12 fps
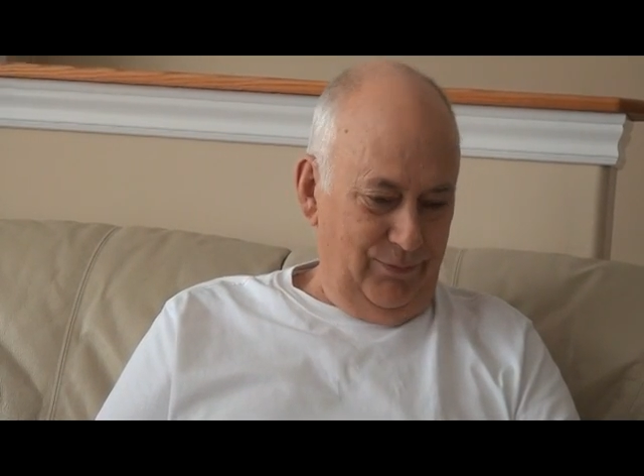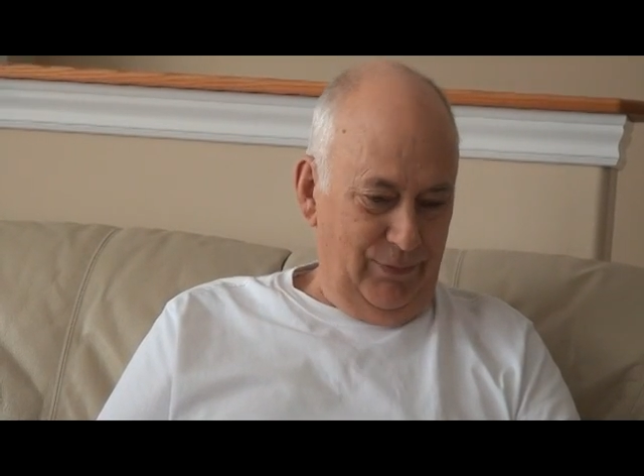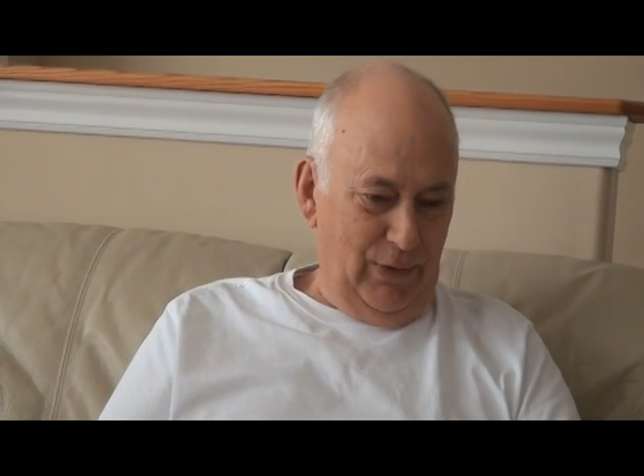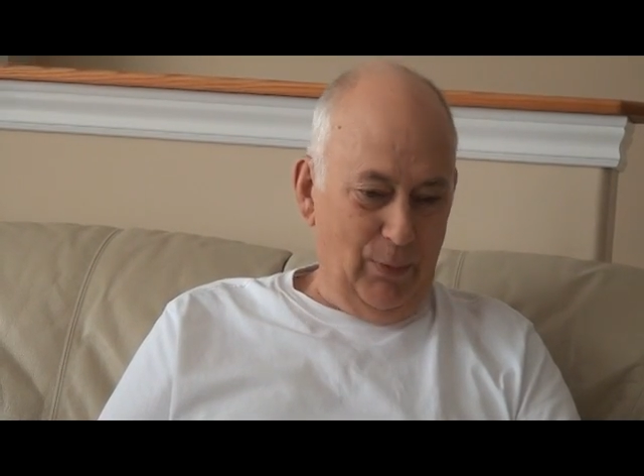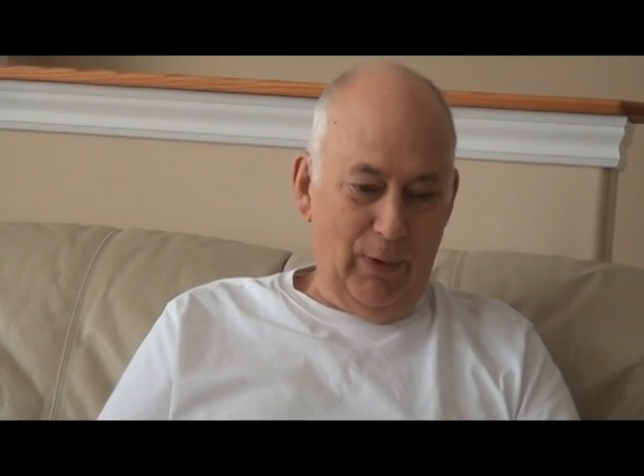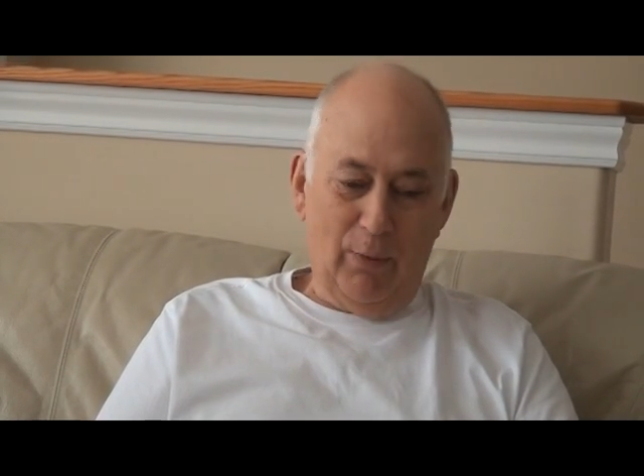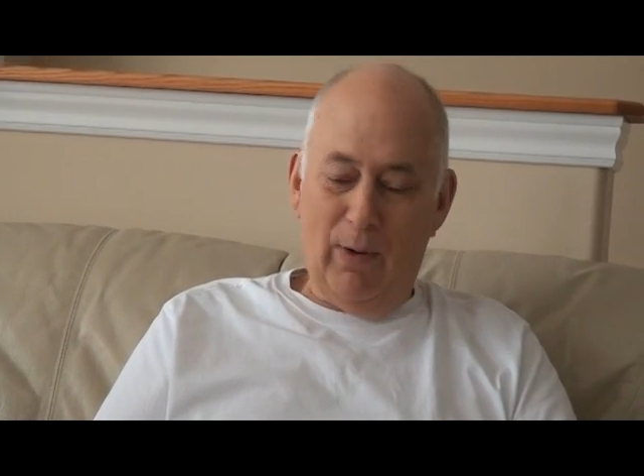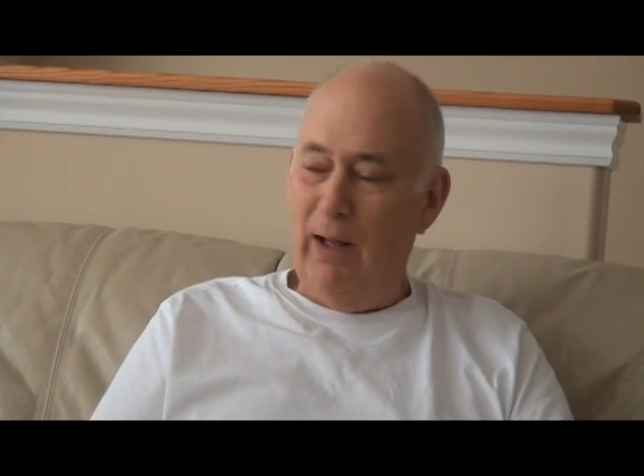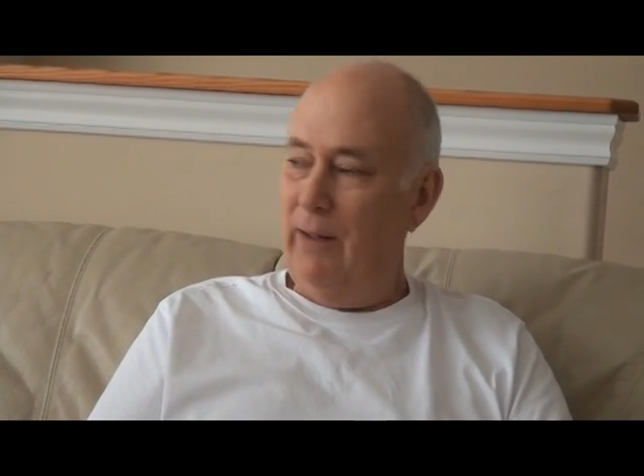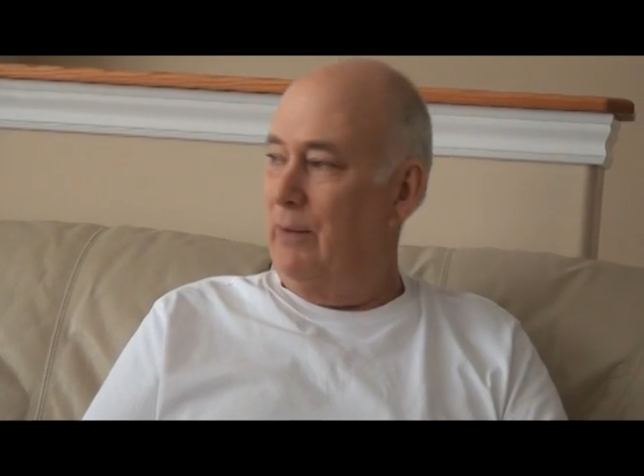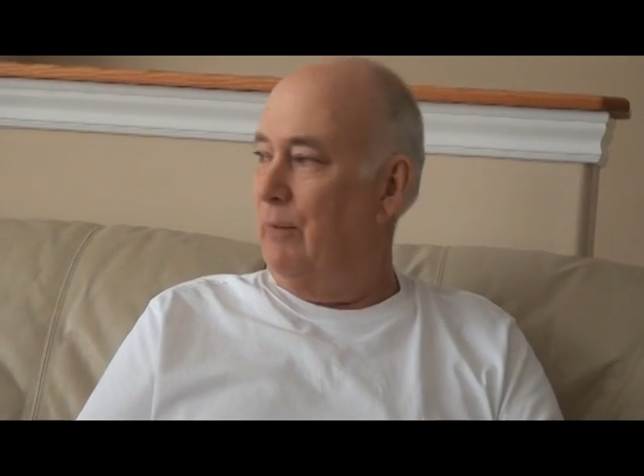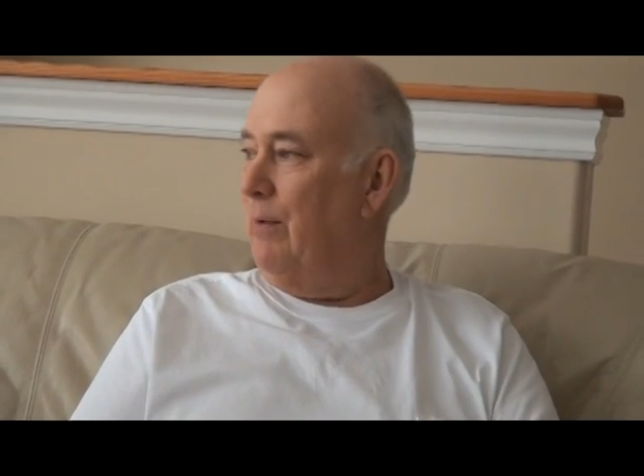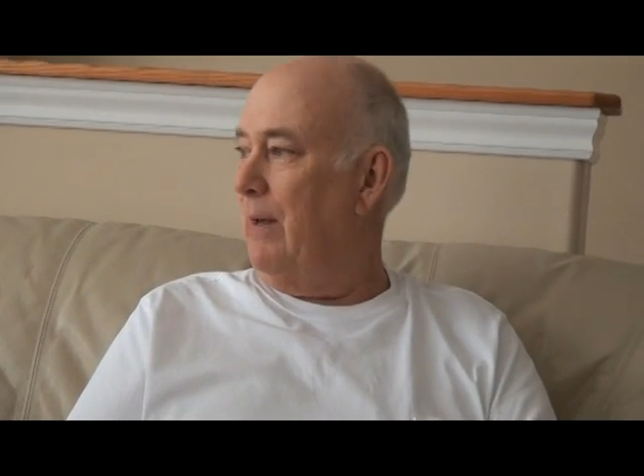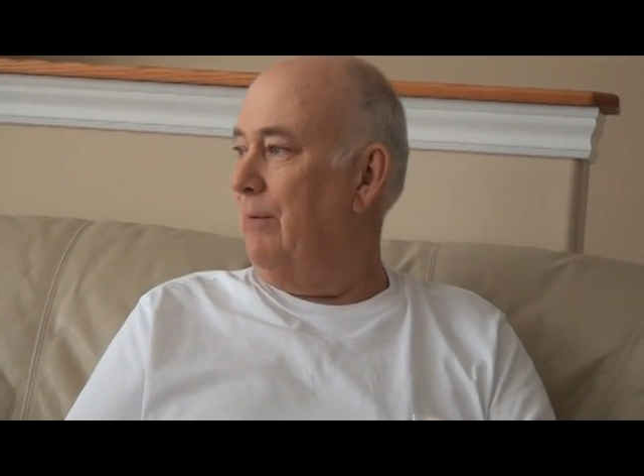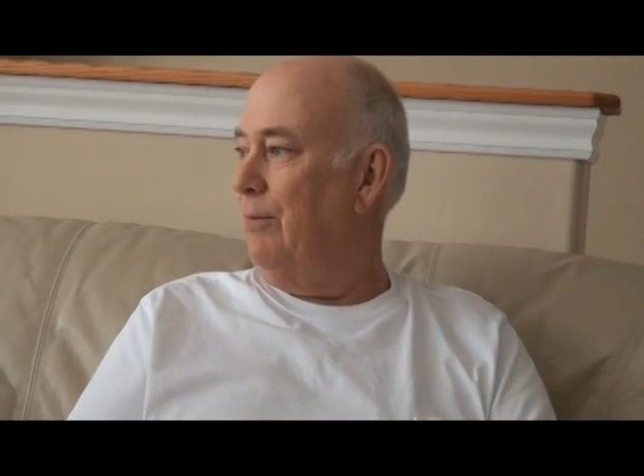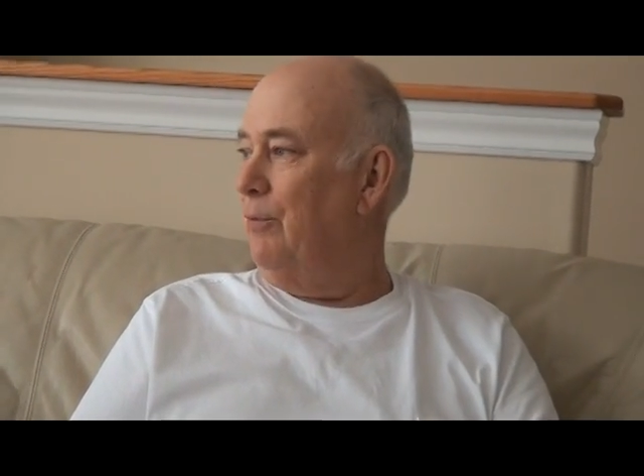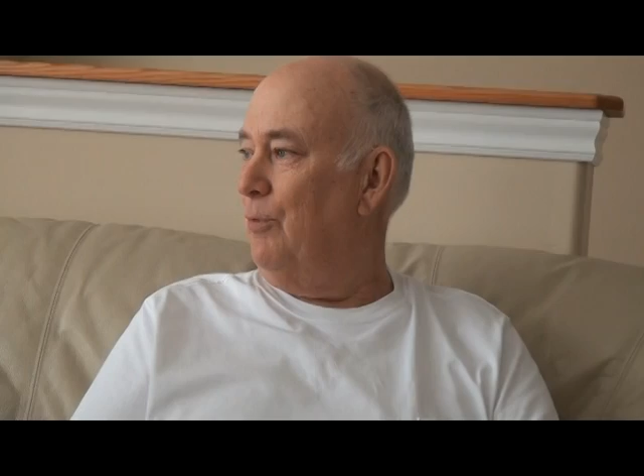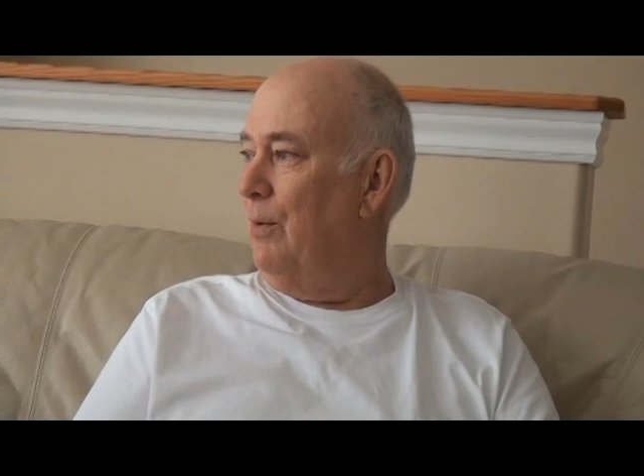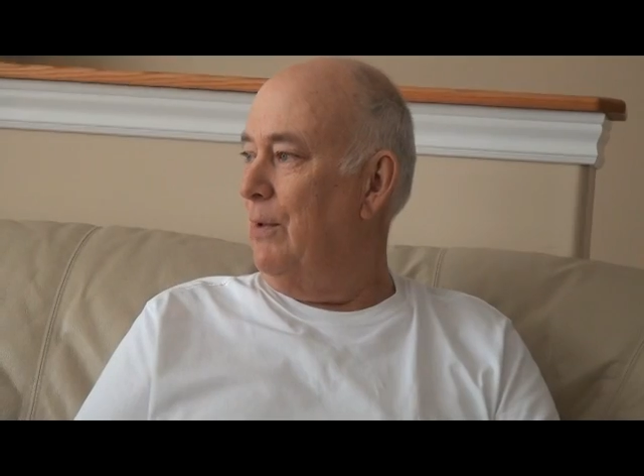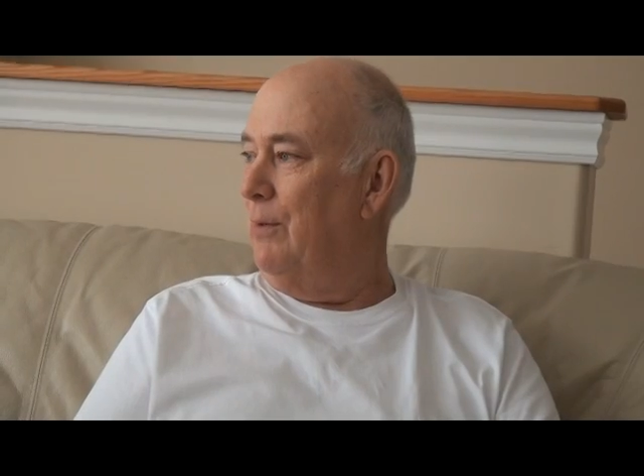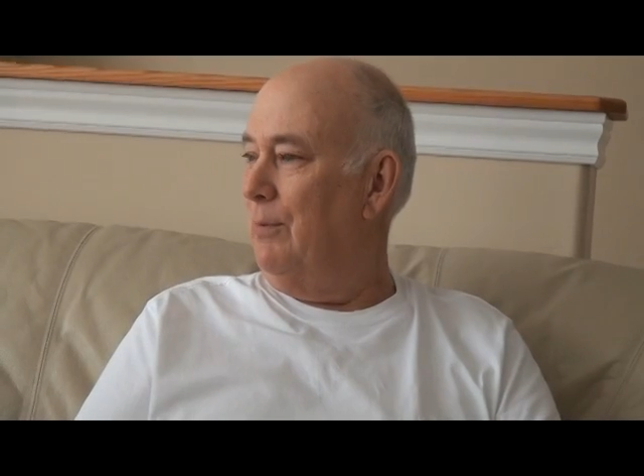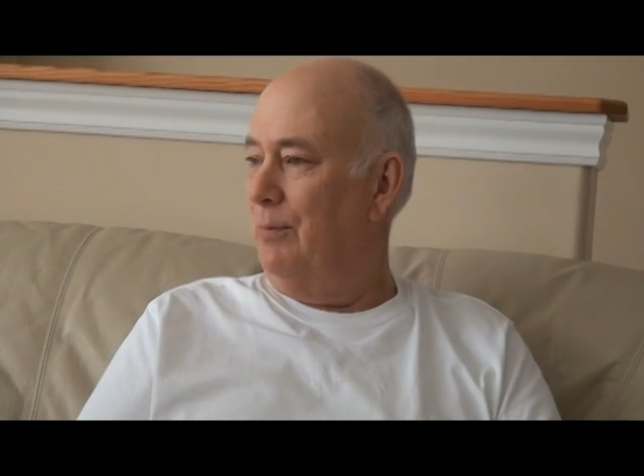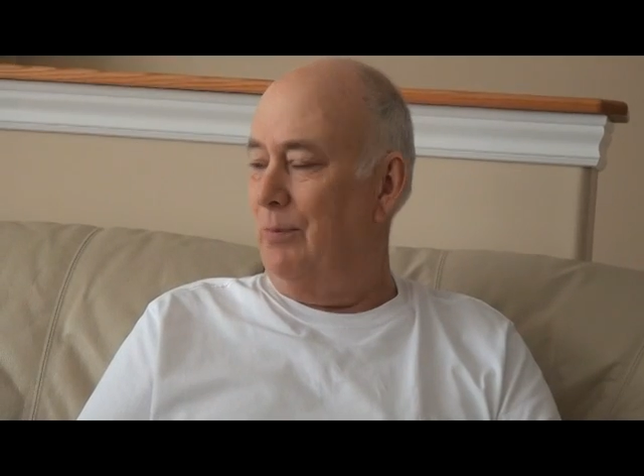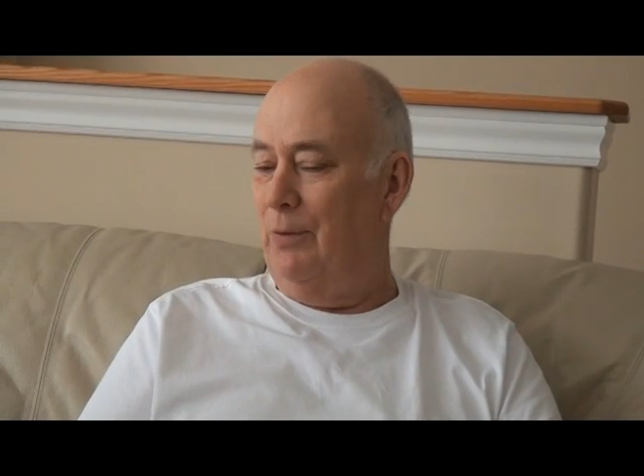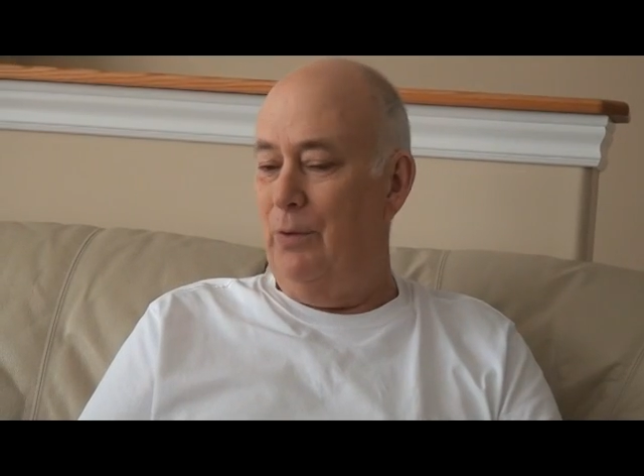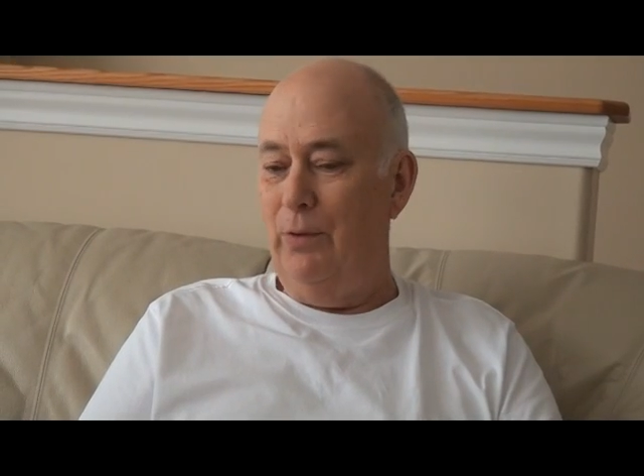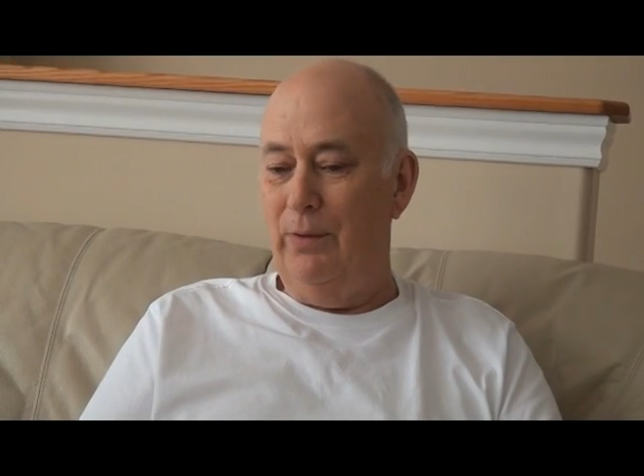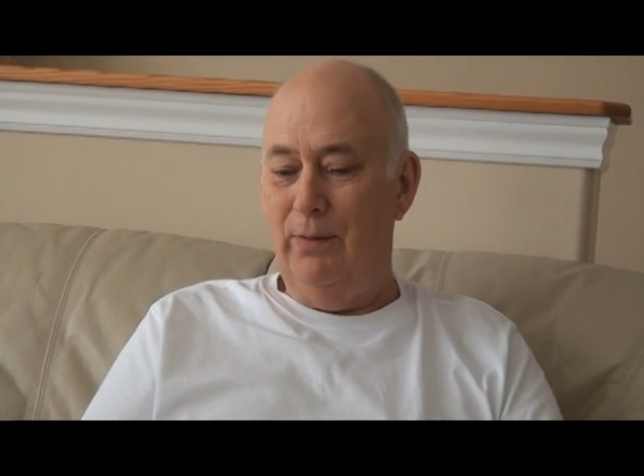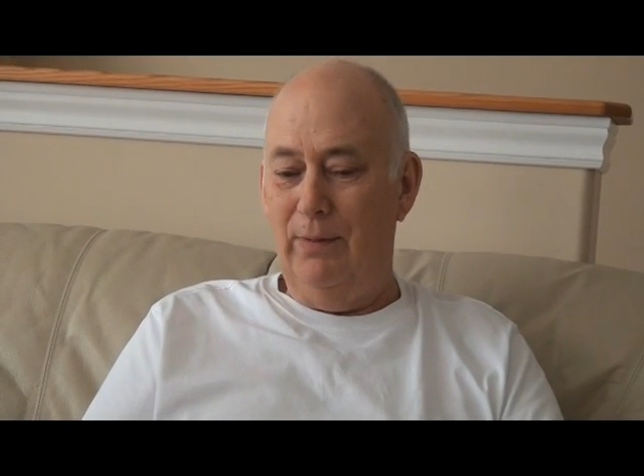my quality of life is really good,